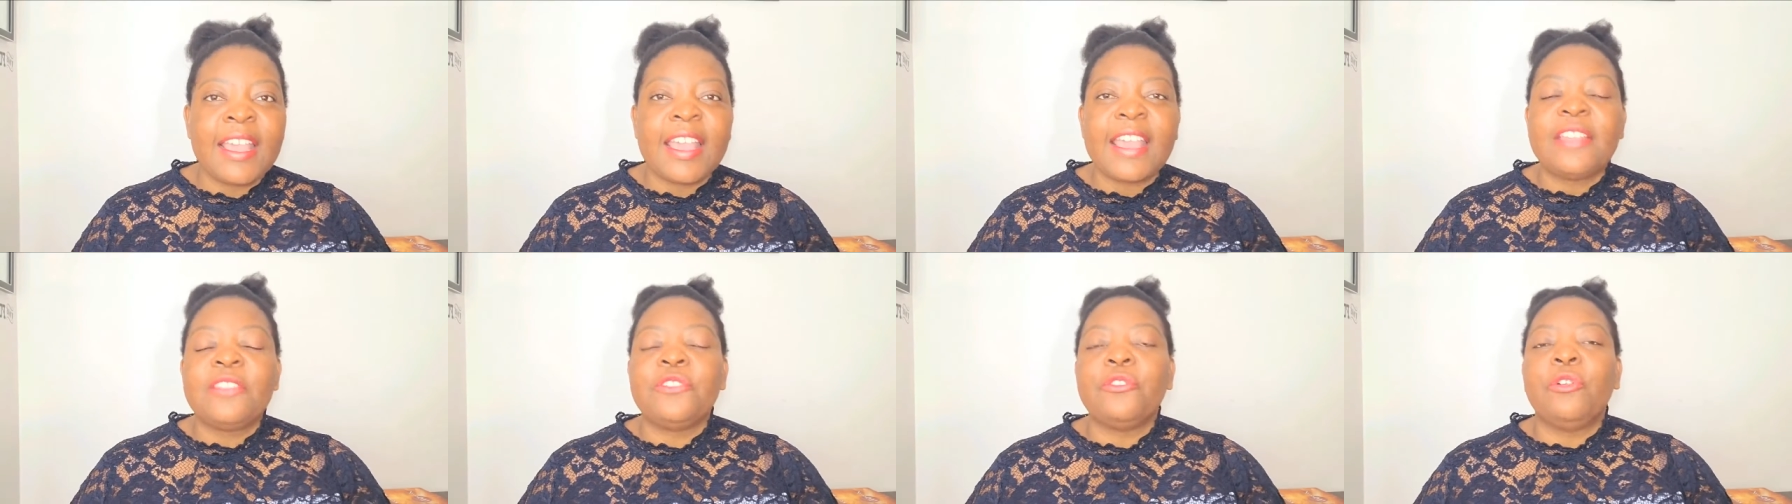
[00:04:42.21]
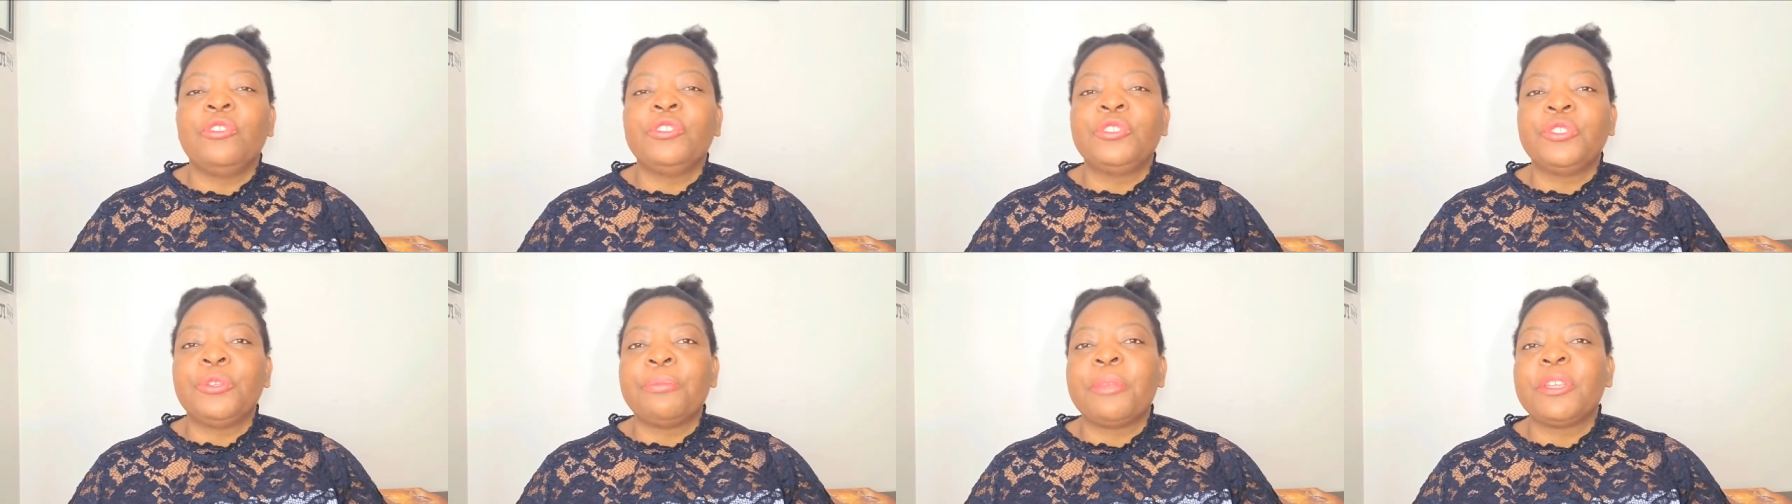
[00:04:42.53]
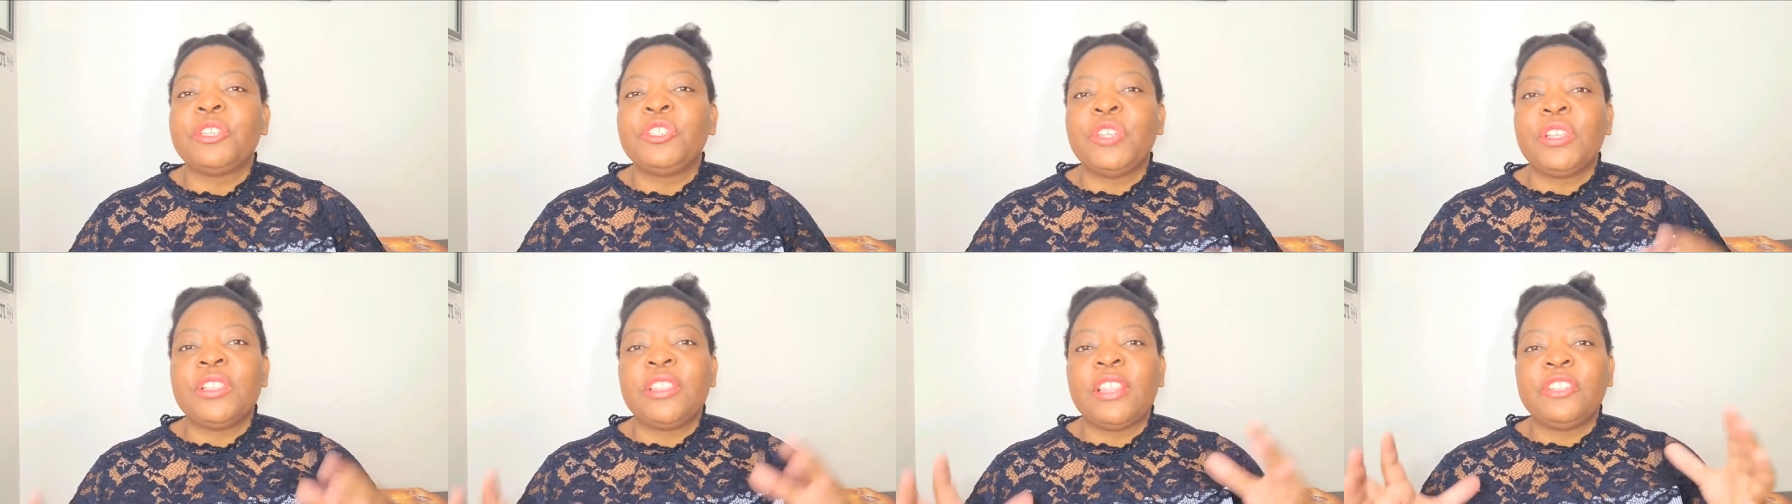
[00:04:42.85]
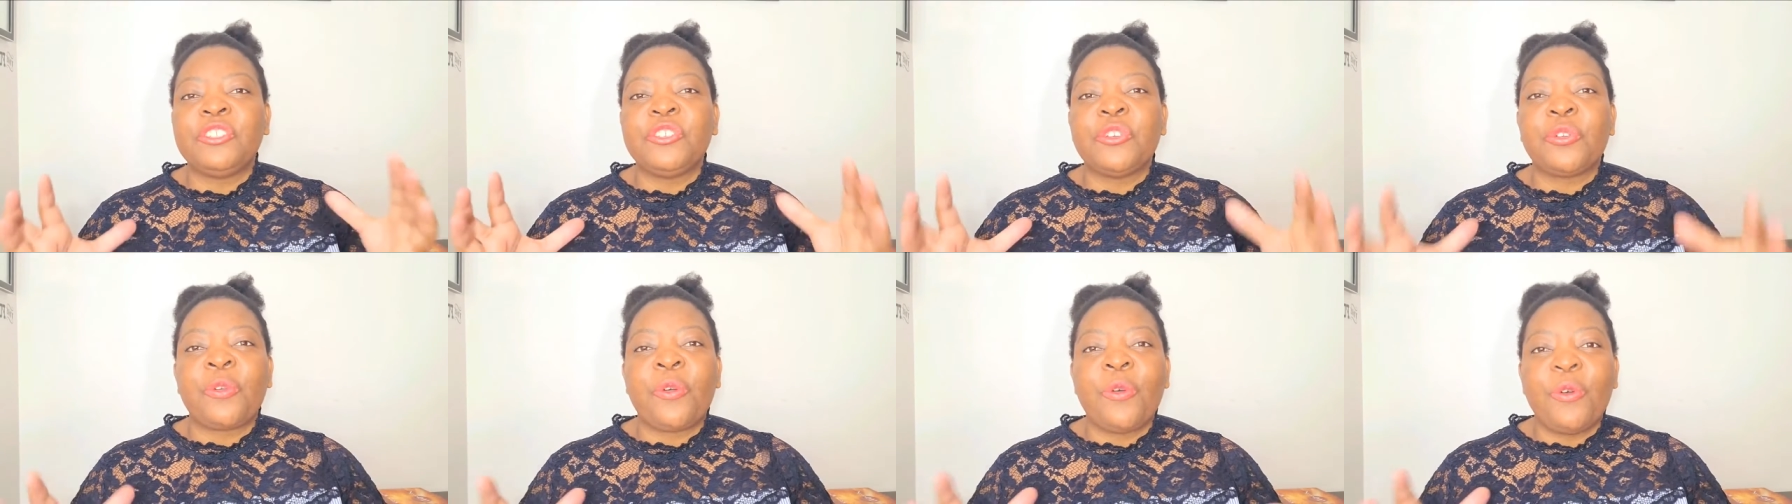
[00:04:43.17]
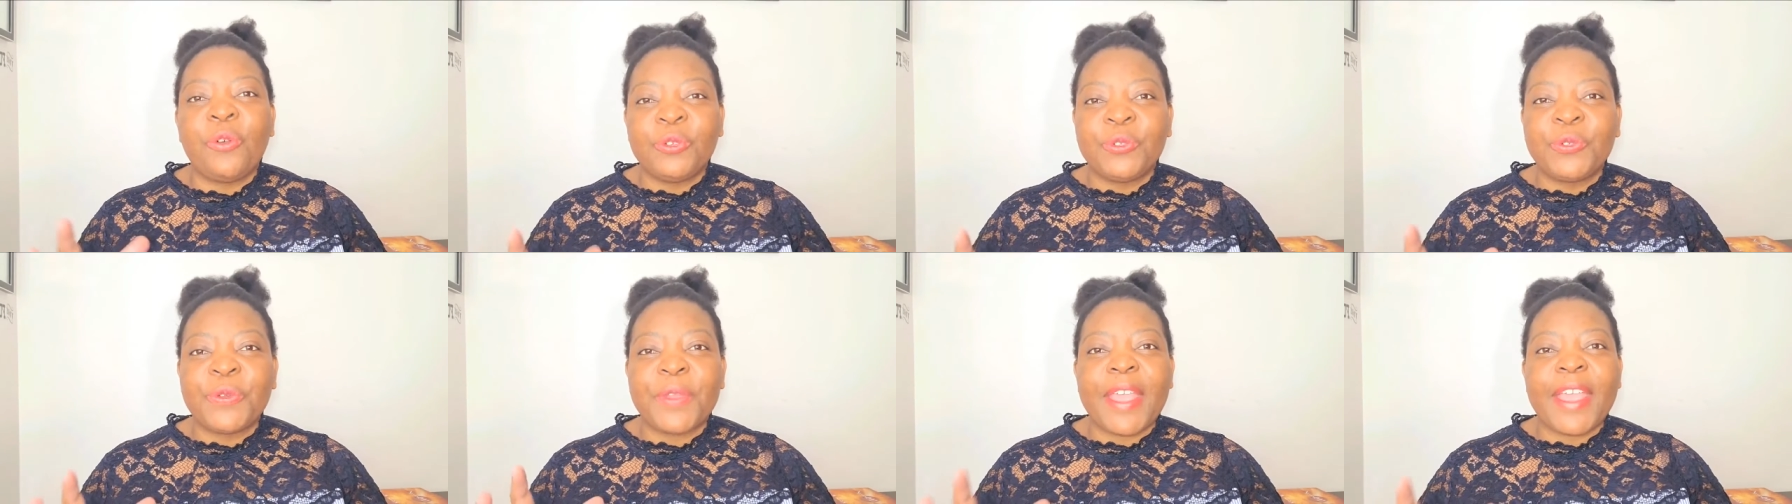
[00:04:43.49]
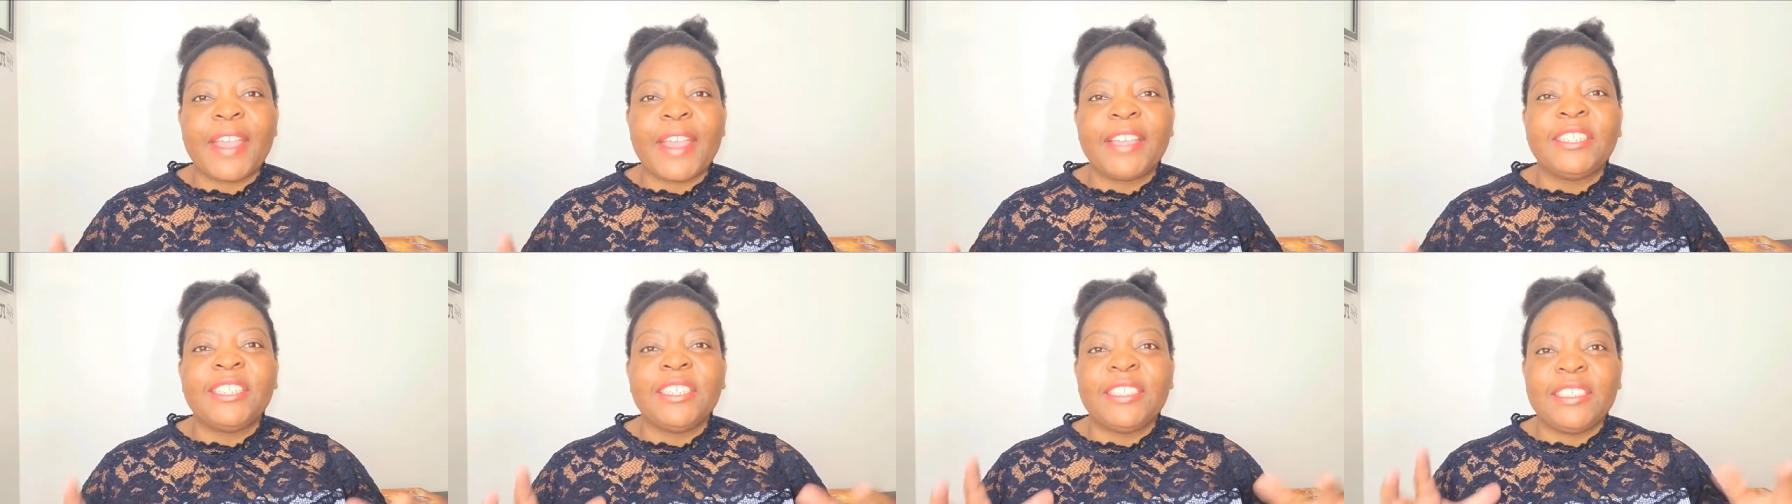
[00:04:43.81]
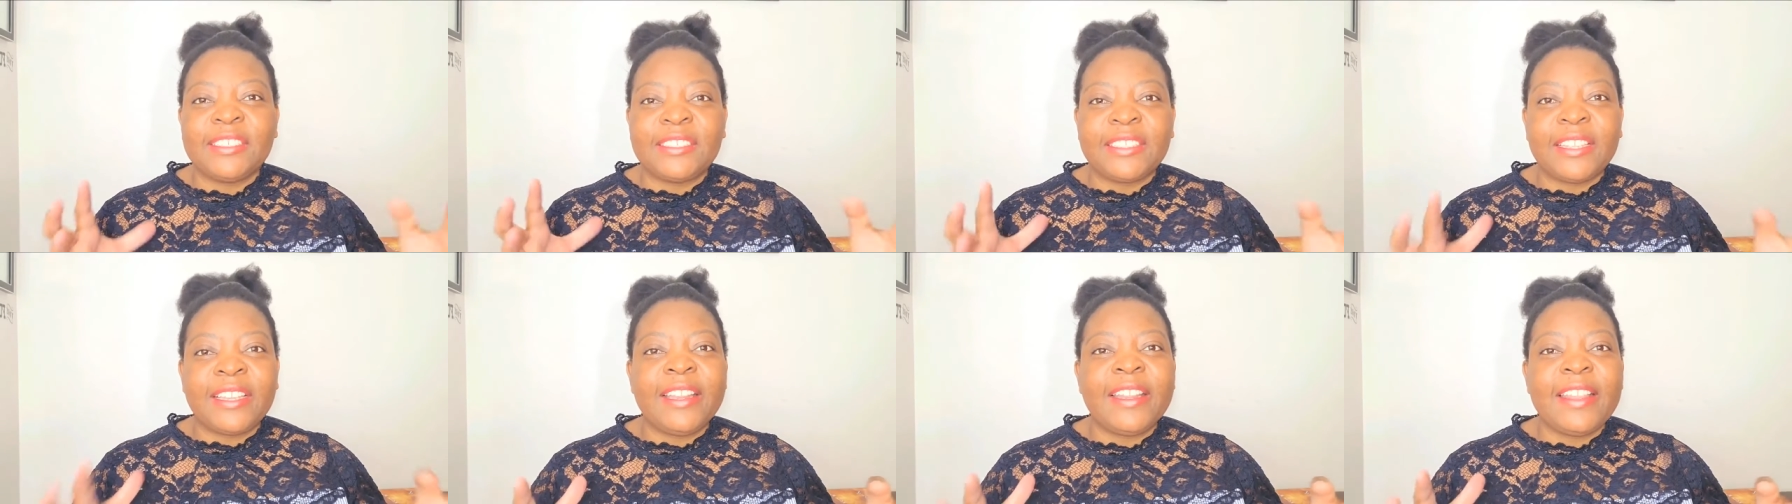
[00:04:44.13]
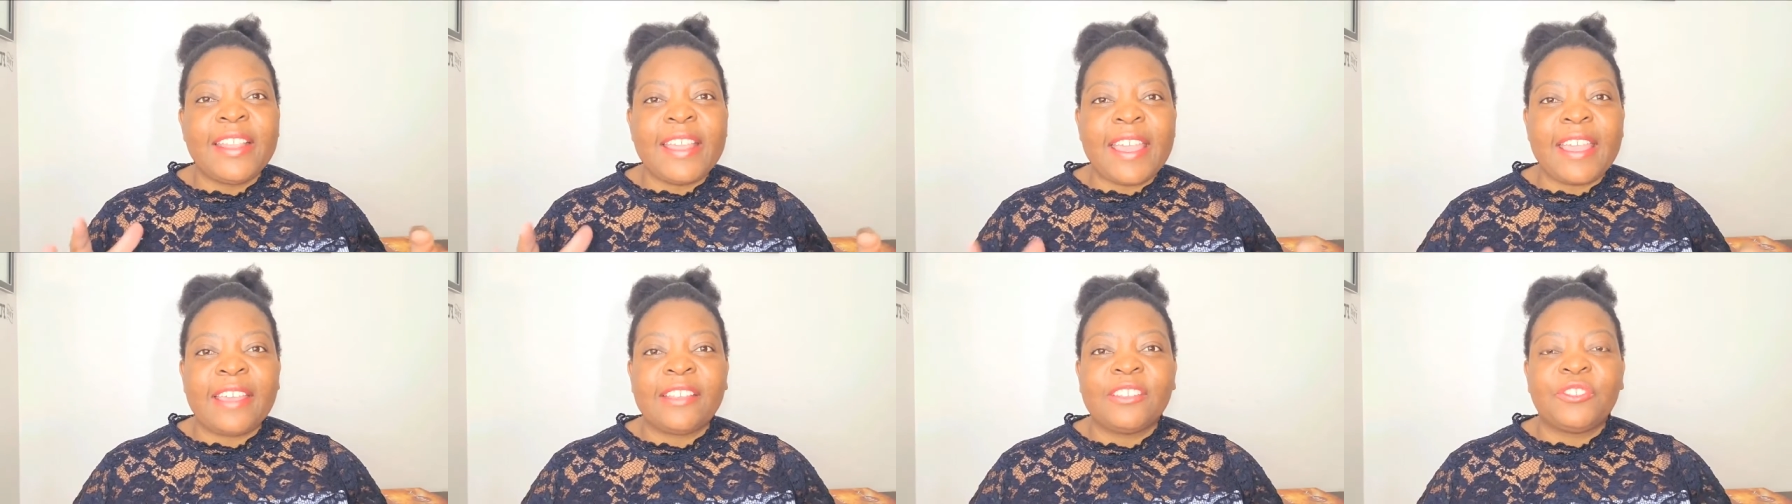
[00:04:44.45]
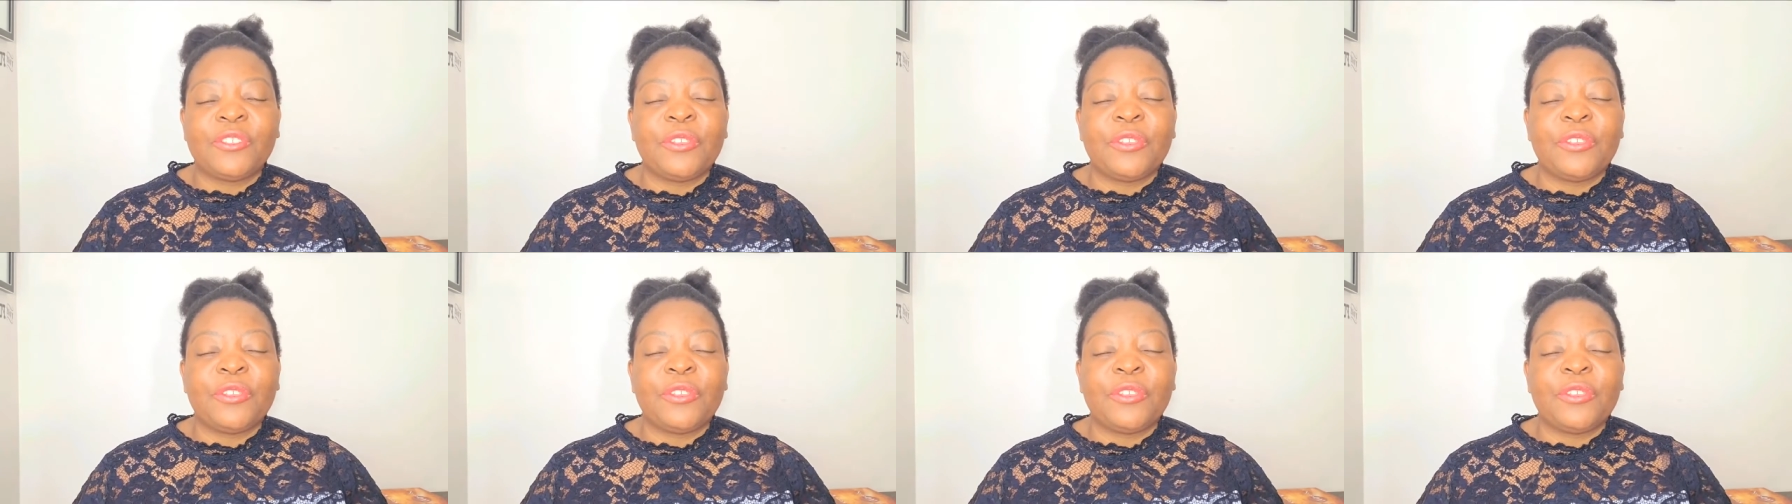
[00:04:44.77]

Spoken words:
And also make sure that your call to action is clear.